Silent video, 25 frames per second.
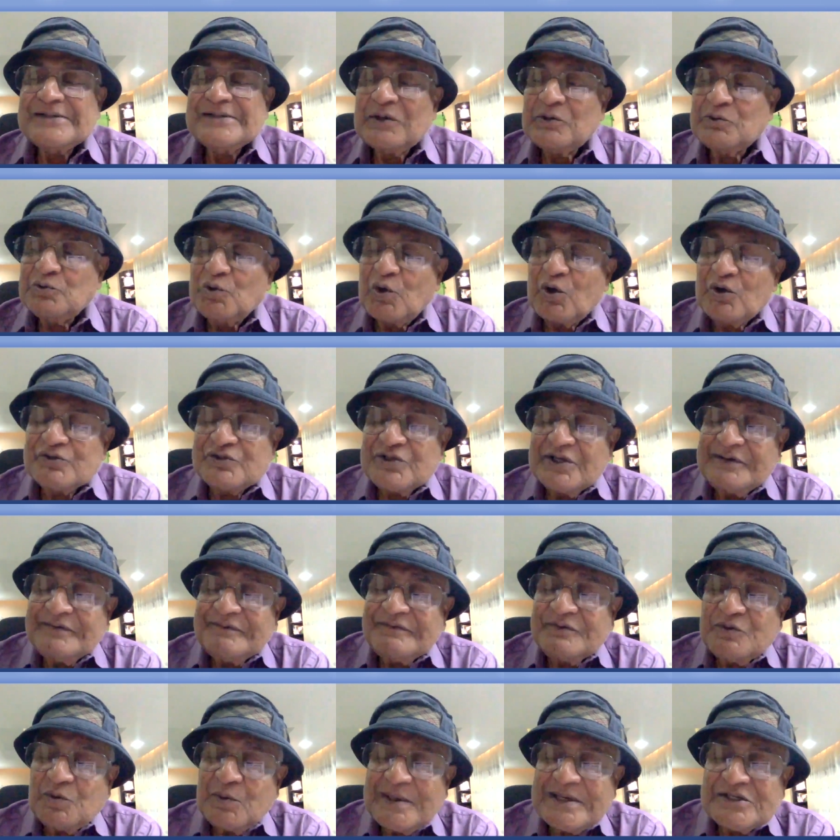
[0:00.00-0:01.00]
So those
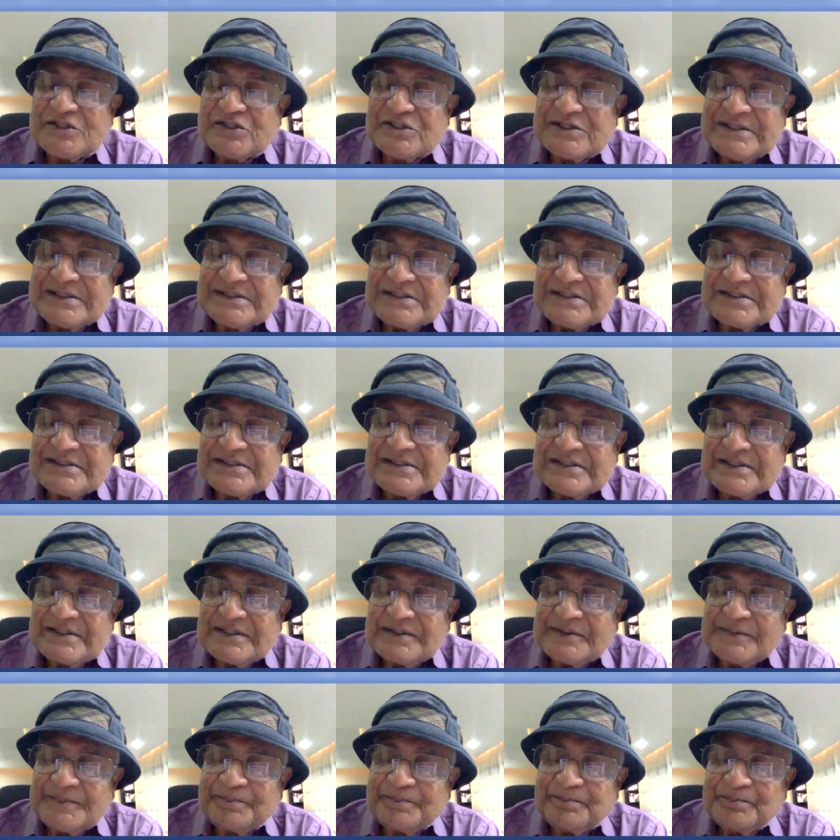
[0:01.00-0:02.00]
influences,
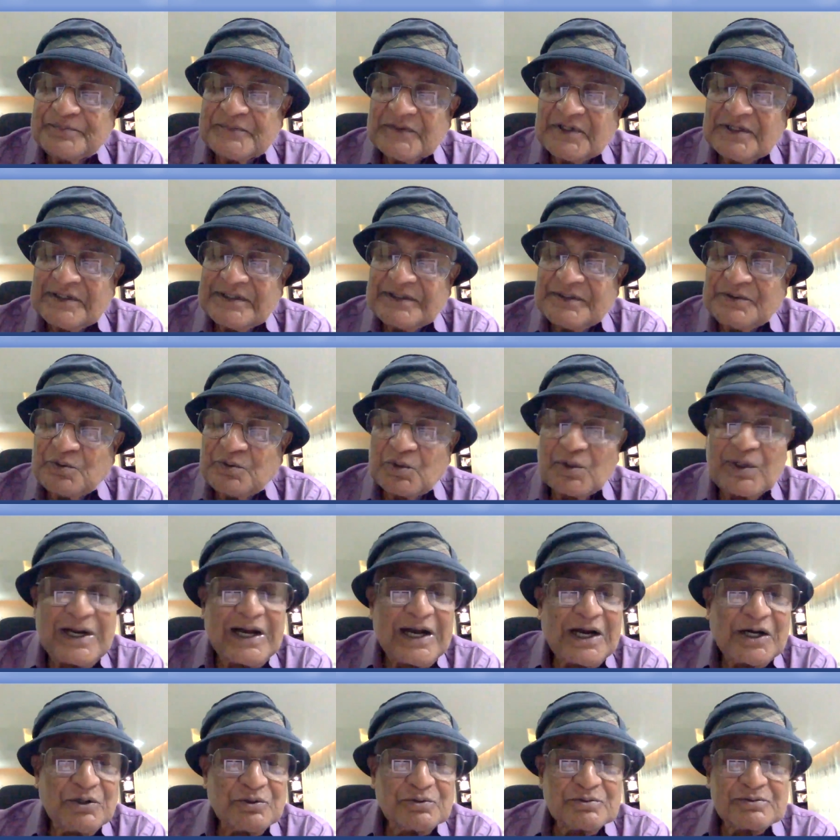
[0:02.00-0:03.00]
you
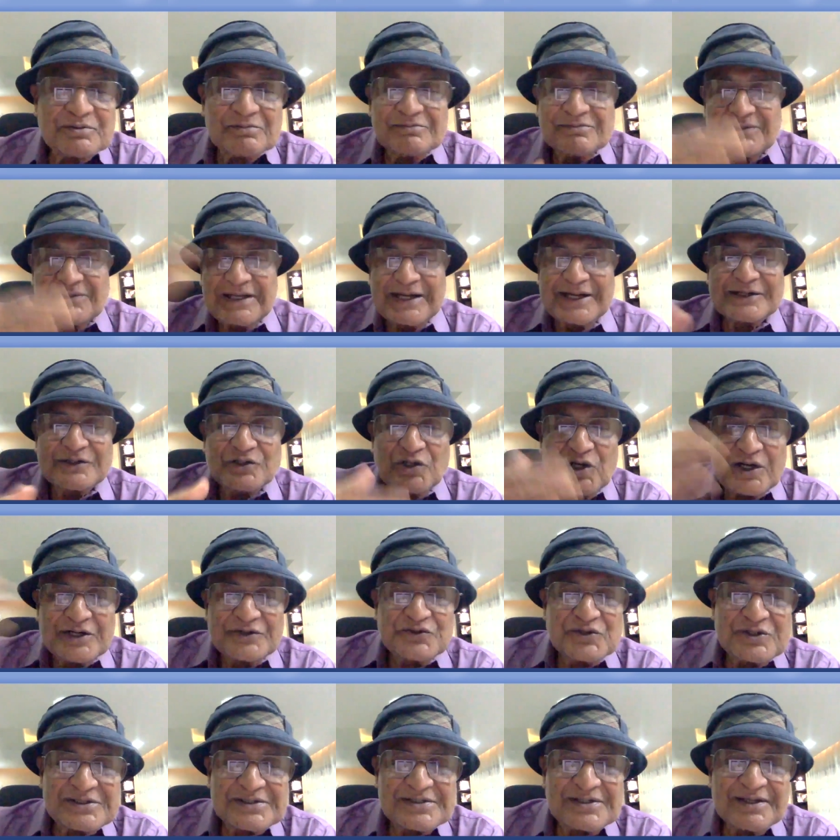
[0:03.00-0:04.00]
know, how
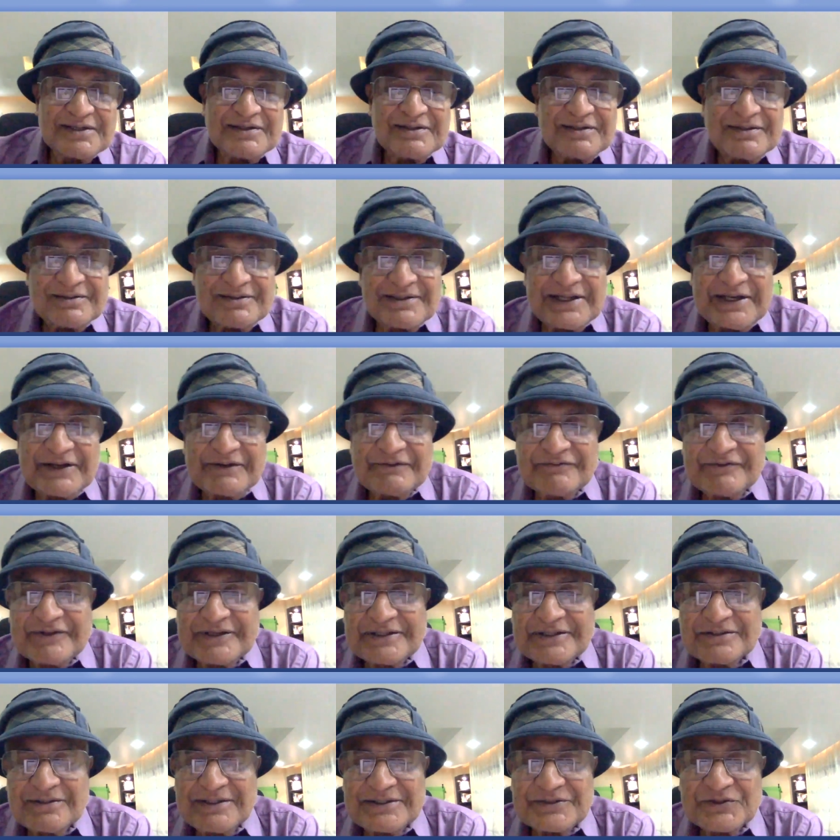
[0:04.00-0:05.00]
unconsciously they
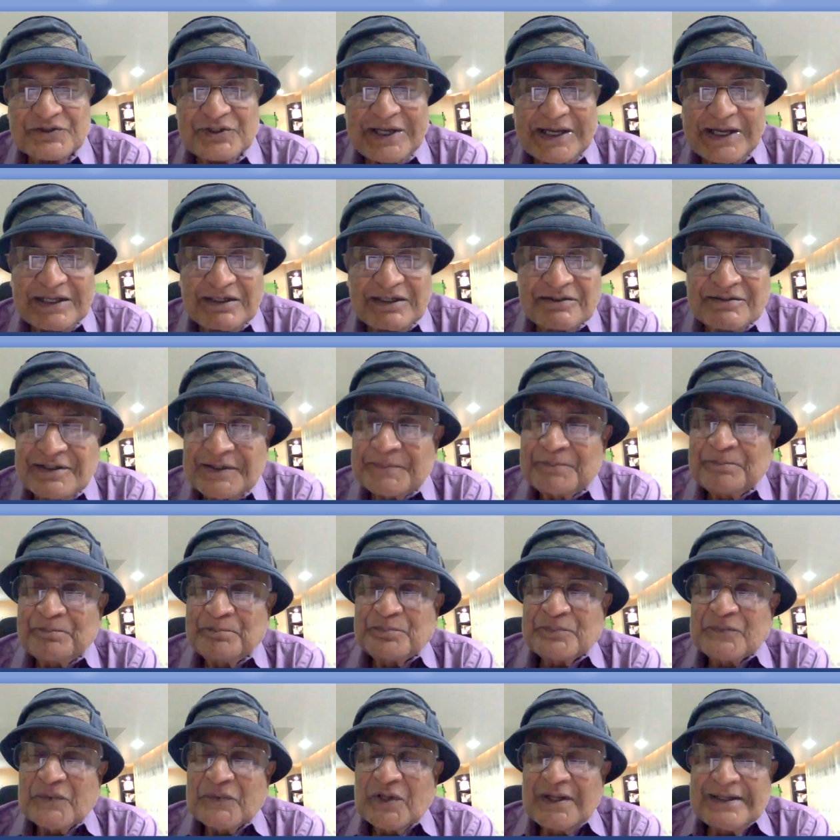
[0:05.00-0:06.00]
affect a child.
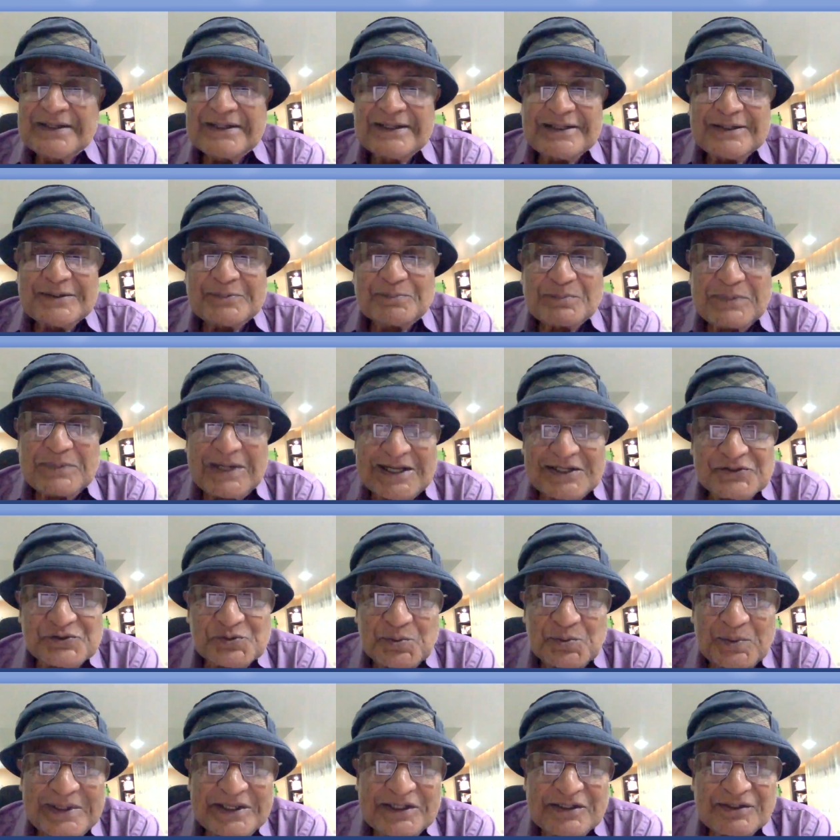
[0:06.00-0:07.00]

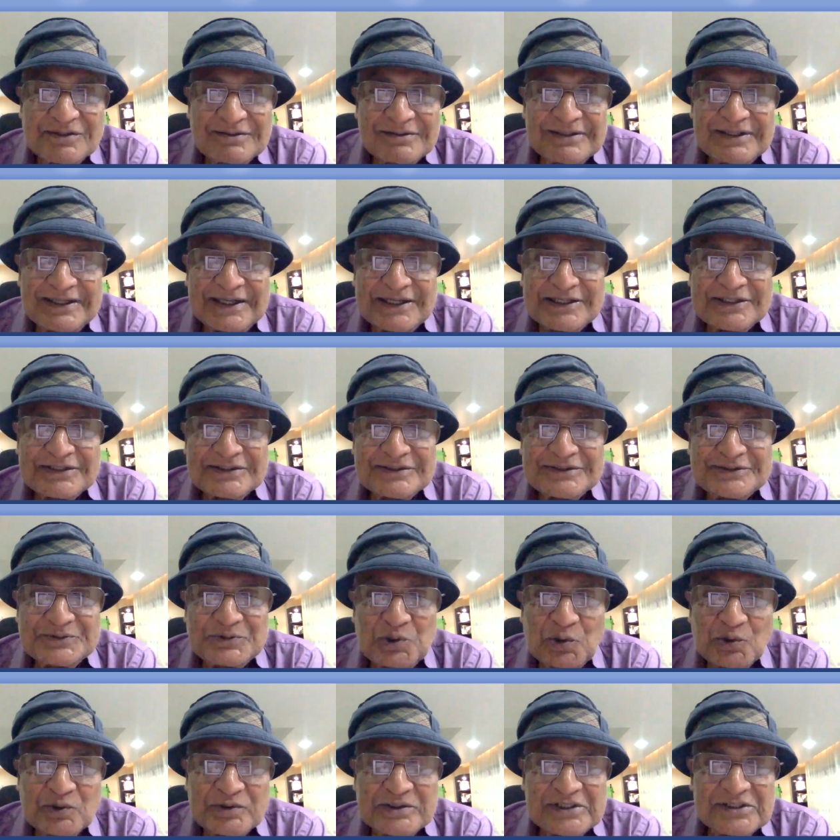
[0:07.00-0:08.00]
Plus, when
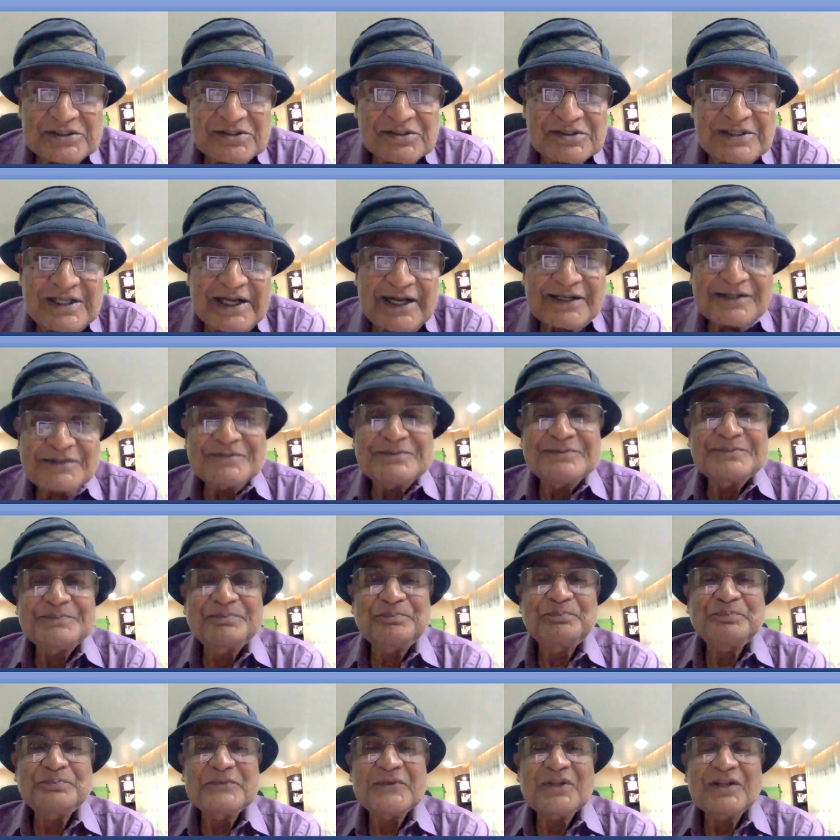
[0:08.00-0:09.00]
I noticed that
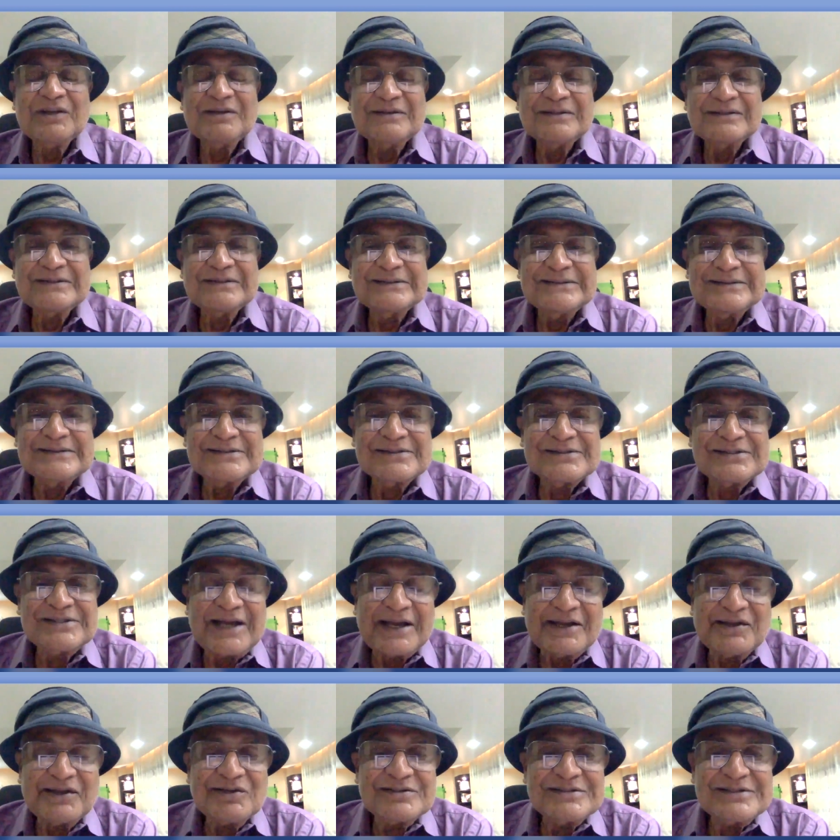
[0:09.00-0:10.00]

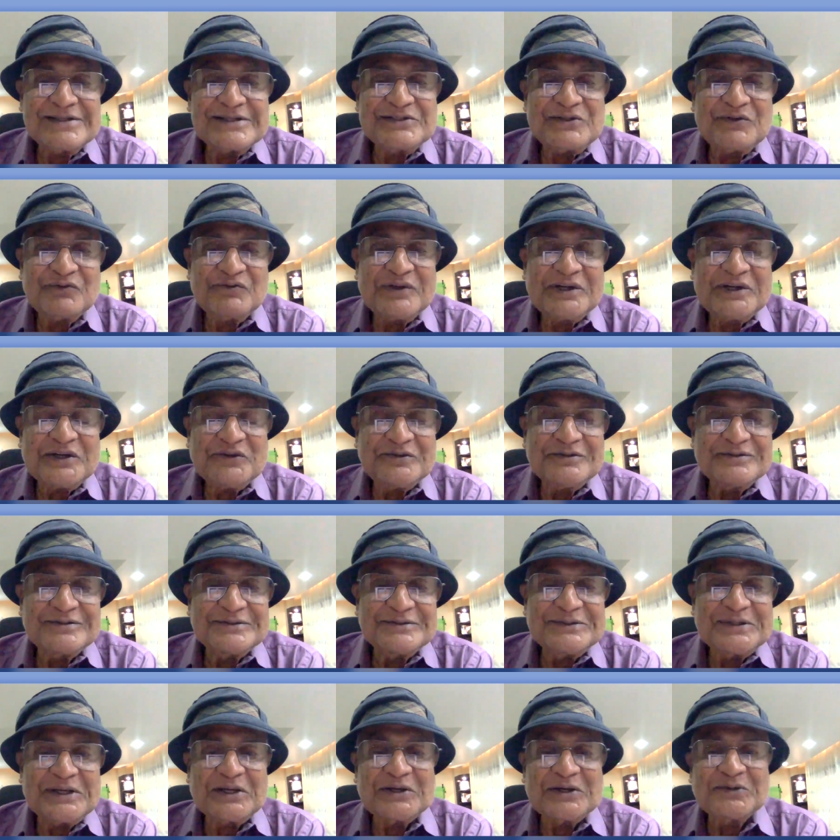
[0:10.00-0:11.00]
science is a
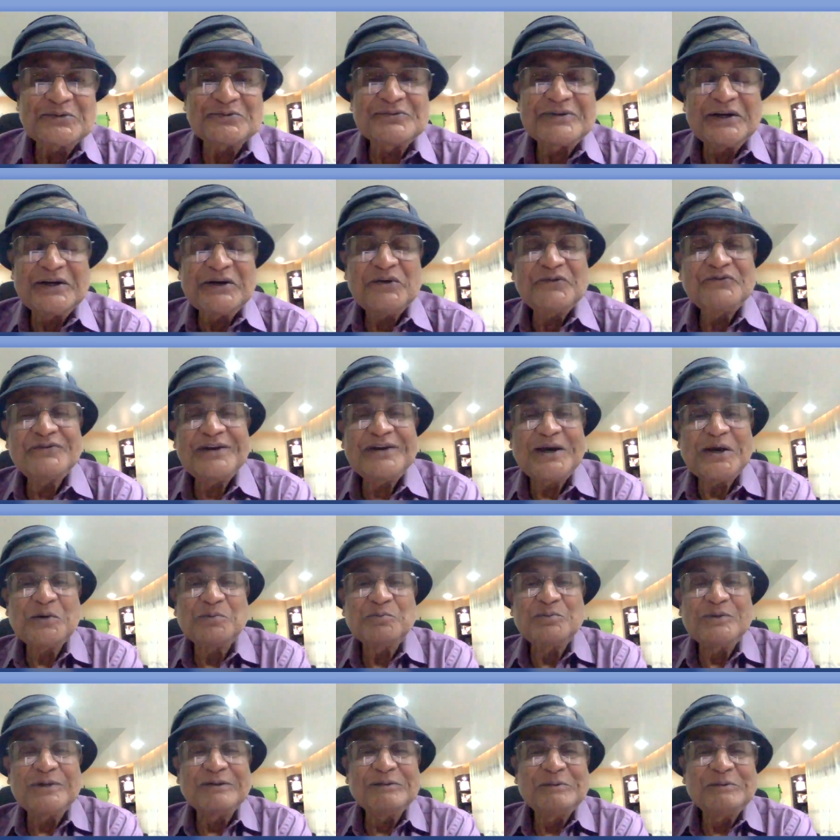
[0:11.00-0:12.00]
very
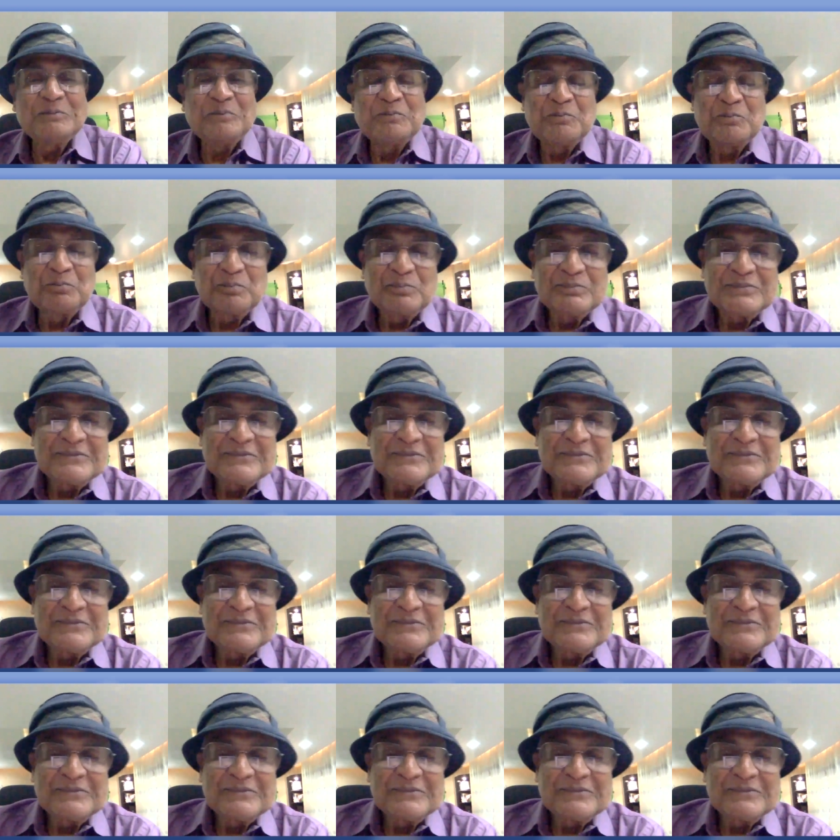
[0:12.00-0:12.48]
verifiable